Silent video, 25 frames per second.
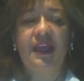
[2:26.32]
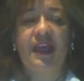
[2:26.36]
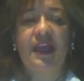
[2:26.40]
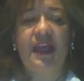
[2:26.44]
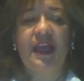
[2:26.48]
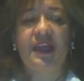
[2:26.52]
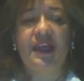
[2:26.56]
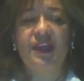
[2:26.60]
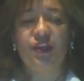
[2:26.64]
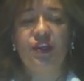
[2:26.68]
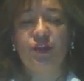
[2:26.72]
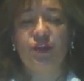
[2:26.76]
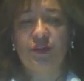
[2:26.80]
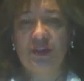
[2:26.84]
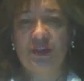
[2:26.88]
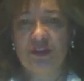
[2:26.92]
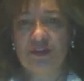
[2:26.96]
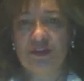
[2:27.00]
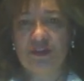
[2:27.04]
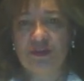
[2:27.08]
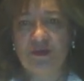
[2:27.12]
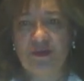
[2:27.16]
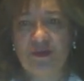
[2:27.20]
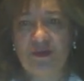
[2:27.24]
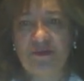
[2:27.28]
I know that
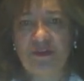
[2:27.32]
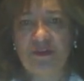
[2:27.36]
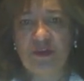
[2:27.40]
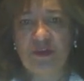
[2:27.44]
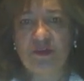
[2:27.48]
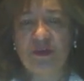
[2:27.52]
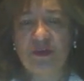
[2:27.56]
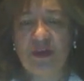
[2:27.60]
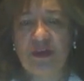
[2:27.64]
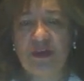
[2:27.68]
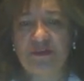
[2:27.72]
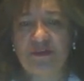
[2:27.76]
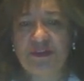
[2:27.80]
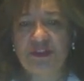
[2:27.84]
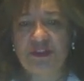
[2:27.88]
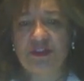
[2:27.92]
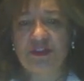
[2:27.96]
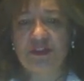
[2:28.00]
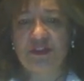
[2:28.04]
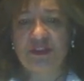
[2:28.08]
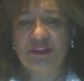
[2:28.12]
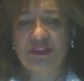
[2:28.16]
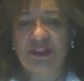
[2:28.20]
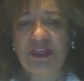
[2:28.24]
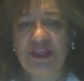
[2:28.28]
some of you have
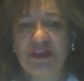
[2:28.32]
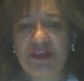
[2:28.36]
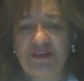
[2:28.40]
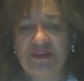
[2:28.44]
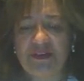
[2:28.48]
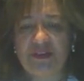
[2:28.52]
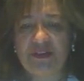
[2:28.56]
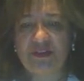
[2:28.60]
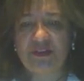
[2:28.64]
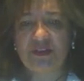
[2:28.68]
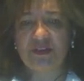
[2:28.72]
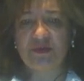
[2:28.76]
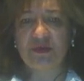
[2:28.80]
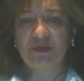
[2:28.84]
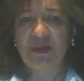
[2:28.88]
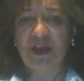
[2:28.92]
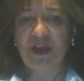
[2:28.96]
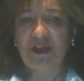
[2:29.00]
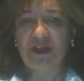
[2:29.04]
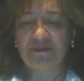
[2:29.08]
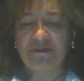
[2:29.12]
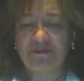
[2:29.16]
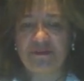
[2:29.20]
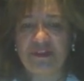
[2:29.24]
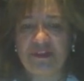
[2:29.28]
started having some
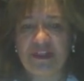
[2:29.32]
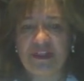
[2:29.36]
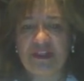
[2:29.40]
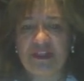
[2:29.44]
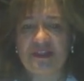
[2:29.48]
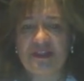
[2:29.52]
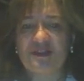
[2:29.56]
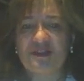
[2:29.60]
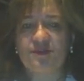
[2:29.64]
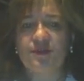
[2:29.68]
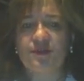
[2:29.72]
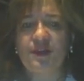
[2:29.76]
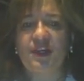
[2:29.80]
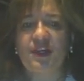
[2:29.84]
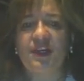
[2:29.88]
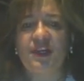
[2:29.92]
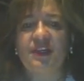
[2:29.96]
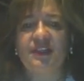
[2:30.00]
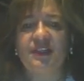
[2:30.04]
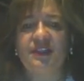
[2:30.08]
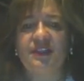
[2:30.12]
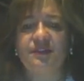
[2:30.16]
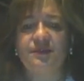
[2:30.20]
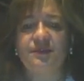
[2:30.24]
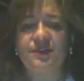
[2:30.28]
conflicts
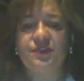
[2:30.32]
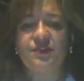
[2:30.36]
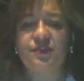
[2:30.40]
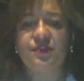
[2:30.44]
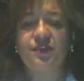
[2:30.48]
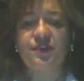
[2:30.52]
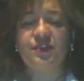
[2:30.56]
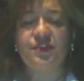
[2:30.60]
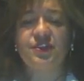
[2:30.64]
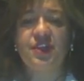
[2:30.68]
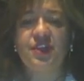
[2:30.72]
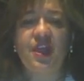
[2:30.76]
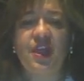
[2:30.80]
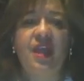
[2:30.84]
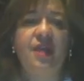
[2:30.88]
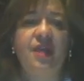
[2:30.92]
regarding research,